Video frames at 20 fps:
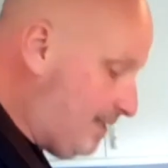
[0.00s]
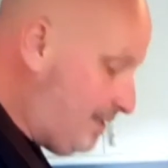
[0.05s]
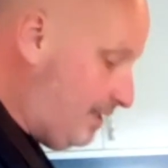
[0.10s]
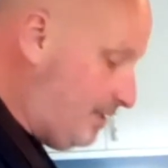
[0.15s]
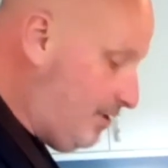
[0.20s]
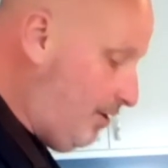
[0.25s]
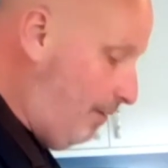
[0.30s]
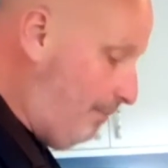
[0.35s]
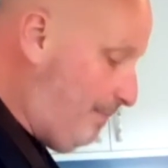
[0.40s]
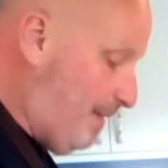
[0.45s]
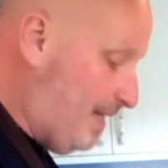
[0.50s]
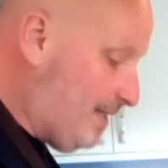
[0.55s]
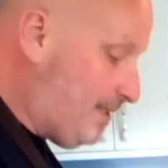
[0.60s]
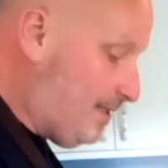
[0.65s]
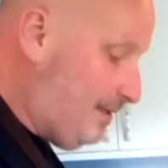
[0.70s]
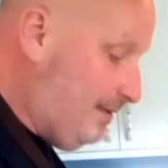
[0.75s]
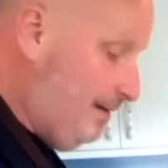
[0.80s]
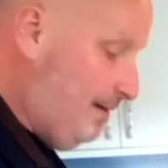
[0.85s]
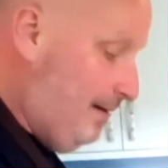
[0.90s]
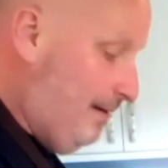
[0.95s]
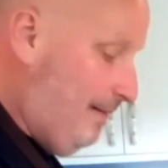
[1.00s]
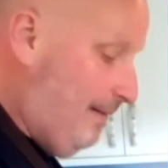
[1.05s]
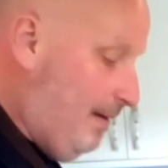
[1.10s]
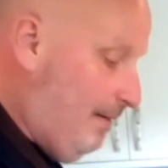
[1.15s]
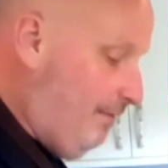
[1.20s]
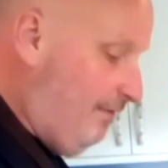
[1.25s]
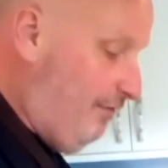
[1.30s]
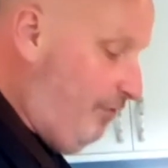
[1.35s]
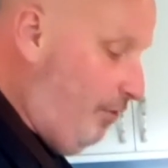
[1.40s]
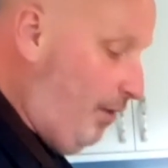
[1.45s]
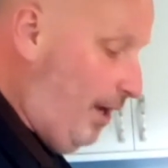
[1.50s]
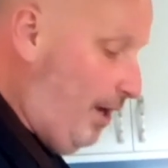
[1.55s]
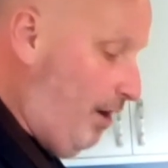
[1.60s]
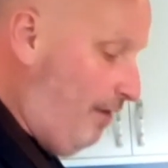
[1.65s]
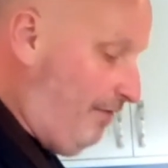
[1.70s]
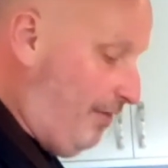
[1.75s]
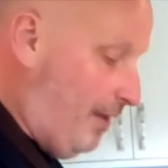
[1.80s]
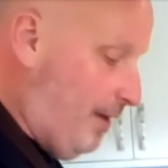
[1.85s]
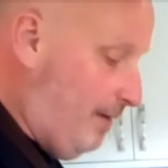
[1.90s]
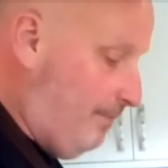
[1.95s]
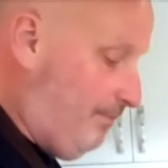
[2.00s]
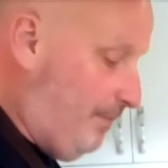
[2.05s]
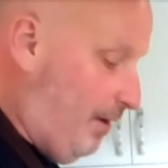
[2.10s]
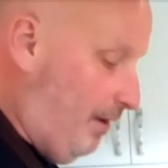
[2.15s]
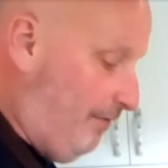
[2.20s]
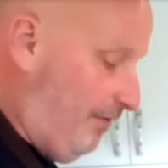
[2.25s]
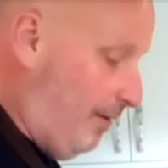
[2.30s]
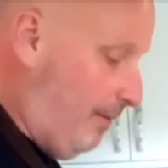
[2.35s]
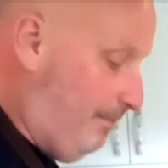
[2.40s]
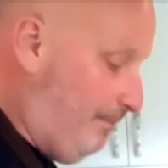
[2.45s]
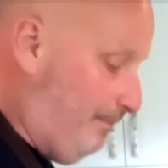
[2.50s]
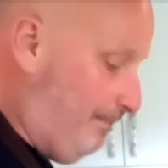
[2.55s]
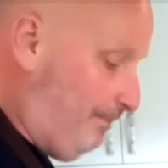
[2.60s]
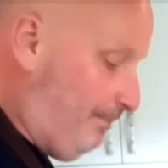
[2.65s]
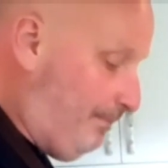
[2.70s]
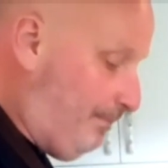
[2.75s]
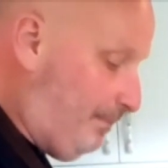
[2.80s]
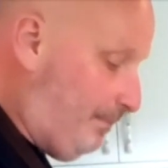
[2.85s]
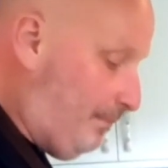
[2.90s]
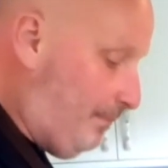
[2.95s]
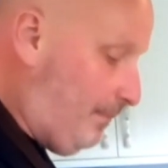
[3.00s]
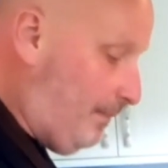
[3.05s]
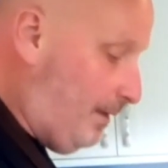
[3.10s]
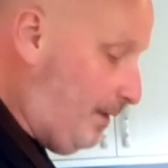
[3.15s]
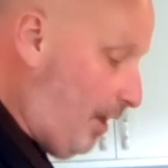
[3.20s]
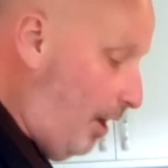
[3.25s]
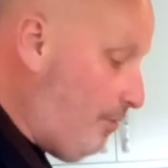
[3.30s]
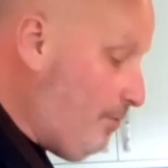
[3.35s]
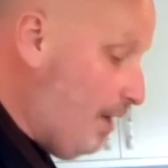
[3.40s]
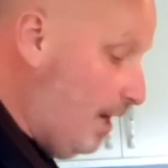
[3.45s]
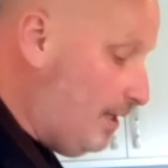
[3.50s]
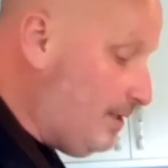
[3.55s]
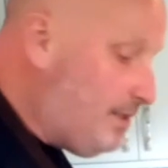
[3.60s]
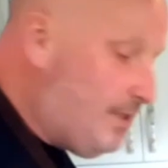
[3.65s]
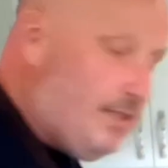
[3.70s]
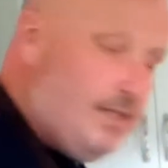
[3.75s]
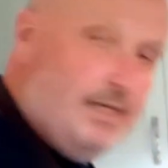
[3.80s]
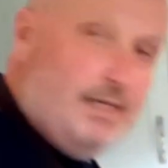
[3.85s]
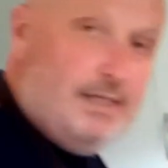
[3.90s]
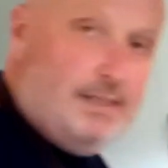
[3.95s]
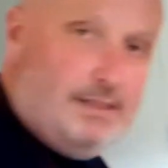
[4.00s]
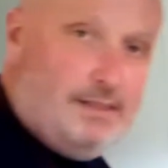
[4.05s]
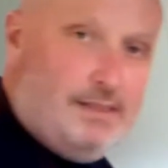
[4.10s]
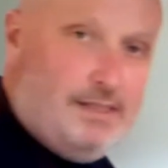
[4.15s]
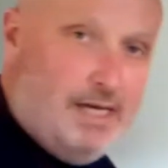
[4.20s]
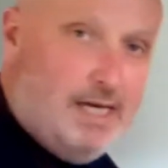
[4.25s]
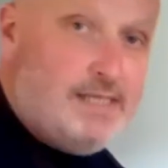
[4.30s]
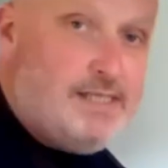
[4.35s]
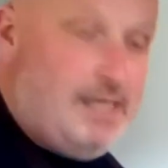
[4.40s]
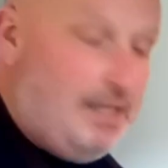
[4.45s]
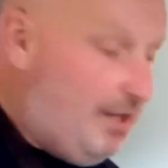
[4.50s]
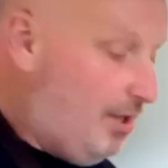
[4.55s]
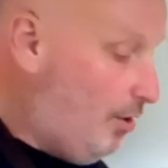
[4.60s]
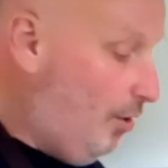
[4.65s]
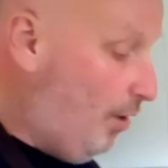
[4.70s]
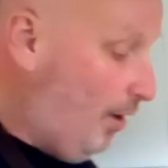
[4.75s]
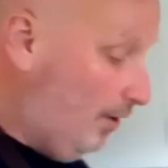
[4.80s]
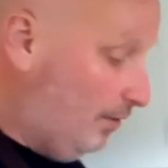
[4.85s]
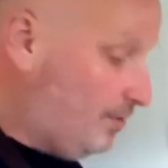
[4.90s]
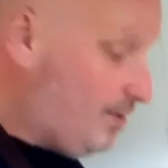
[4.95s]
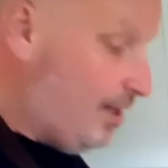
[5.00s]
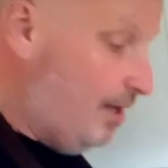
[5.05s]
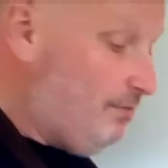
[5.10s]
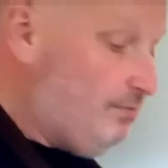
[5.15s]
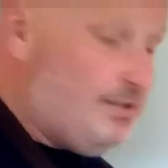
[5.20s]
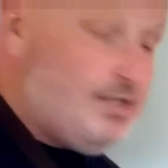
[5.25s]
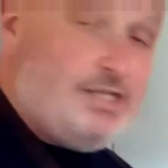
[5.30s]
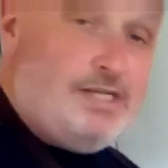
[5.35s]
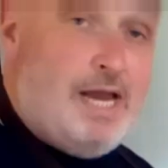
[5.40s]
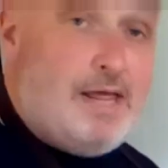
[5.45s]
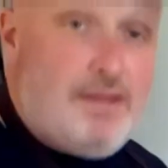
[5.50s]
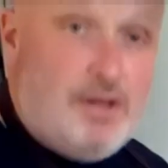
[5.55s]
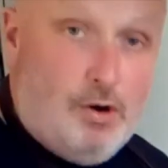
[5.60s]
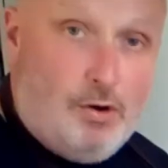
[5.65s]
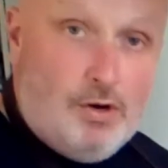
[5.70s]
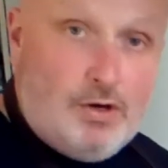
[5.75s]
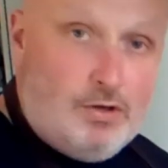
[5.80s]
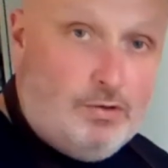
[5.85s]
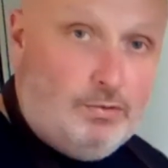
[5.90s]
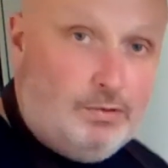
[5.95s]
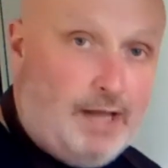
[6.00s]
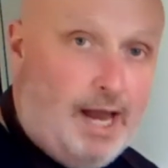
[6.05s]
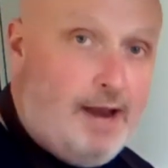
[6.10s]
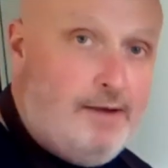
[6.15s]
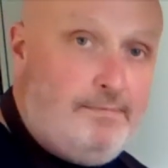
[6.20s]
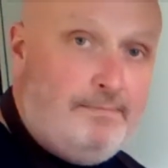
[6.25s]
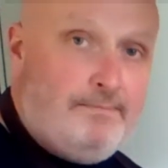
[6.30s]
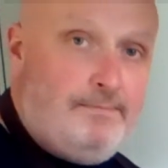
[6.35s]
There's not bits falling off the donuts to dirty the oil. So just let the oil cool down